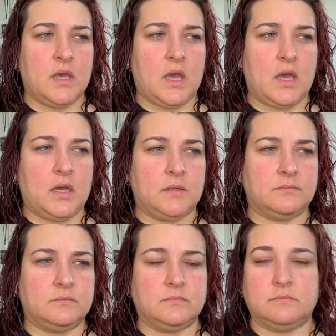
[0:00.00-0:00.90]

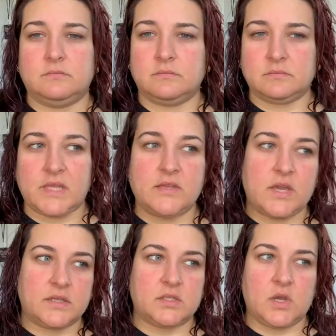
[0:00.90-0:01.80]
let you
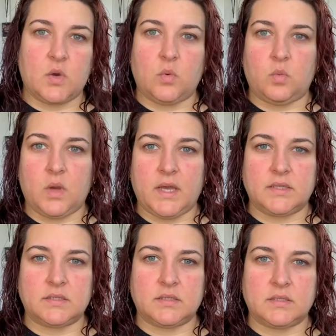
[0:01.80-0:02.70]
guys know
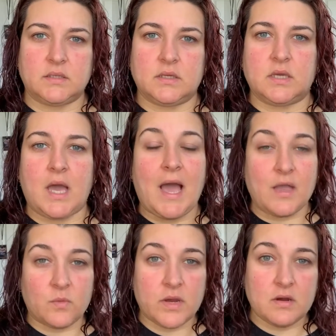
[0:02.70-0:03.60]
what I
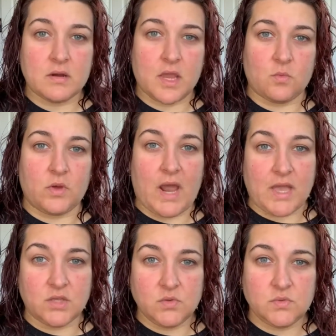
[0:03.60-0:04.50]
wear and what I
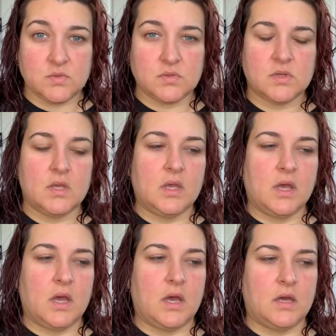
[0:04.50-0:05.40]
use.
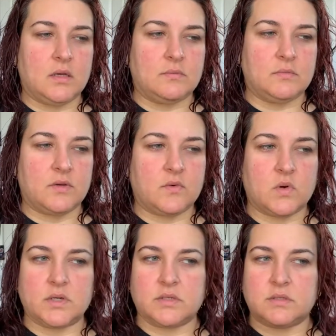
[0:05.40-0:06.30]
Of
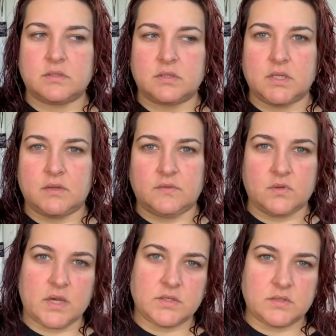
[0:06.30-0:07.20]
course, if you
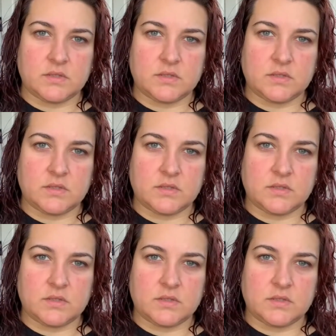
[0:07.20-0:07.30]
guys use